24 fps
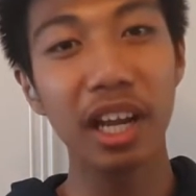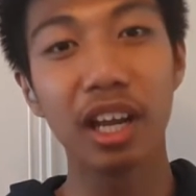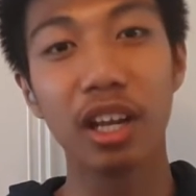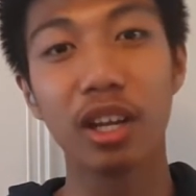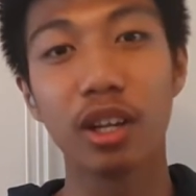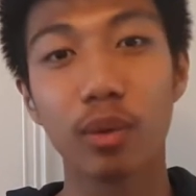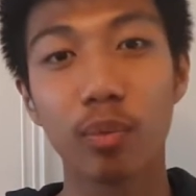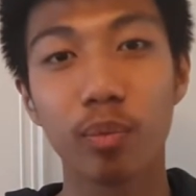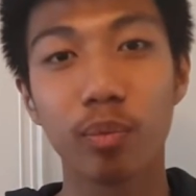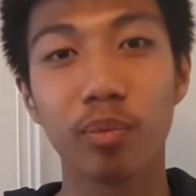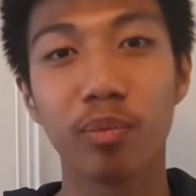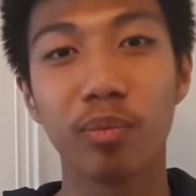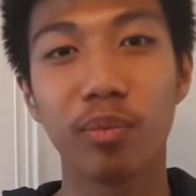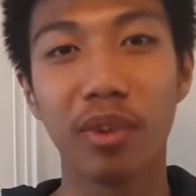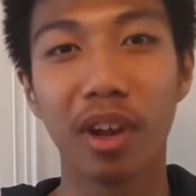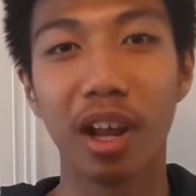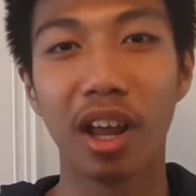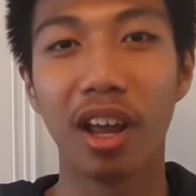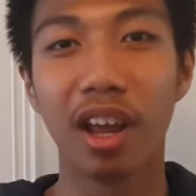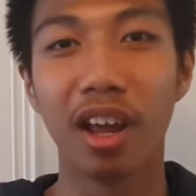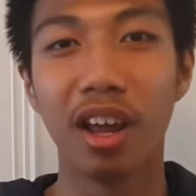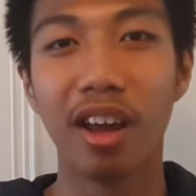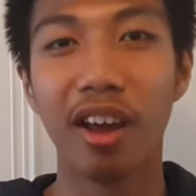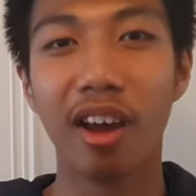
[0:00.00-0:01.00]
is
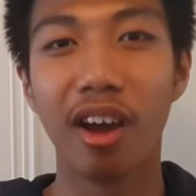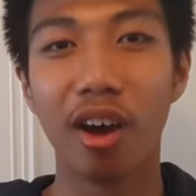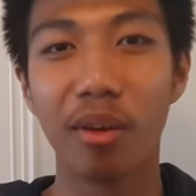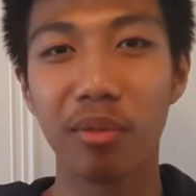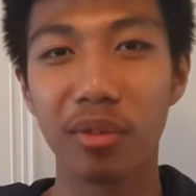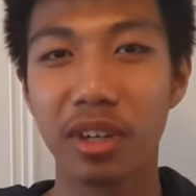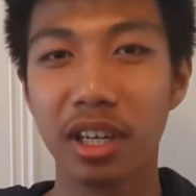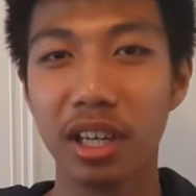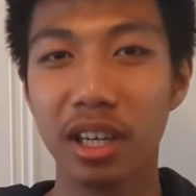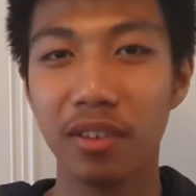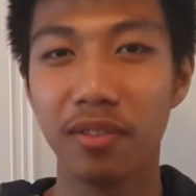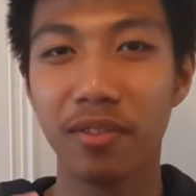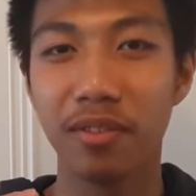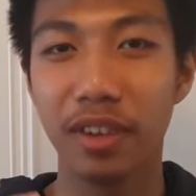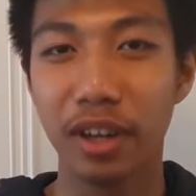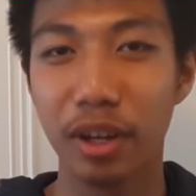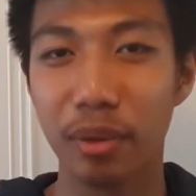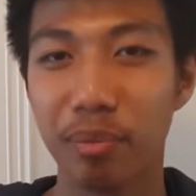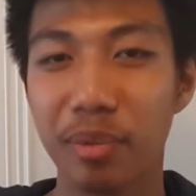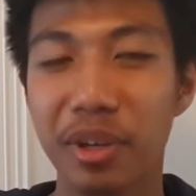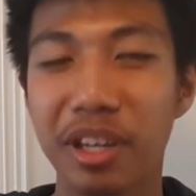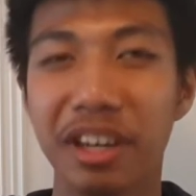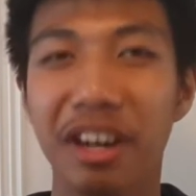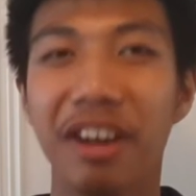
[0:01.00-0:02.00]
obviously
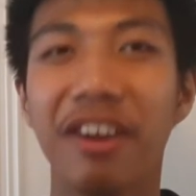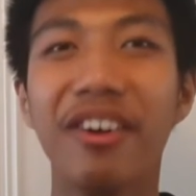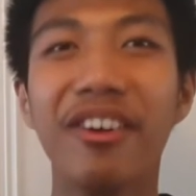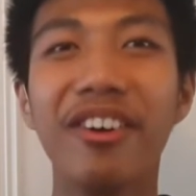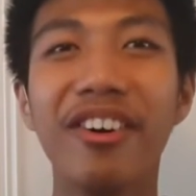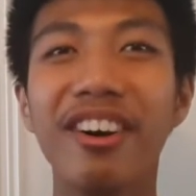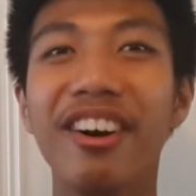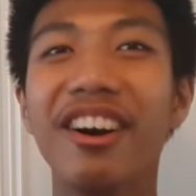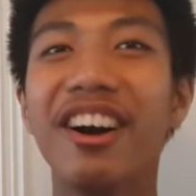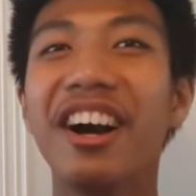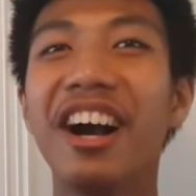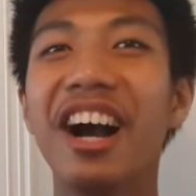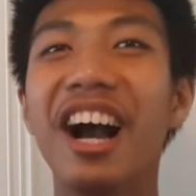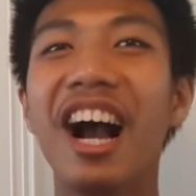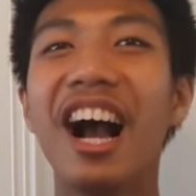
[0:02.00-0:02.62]
Filipino,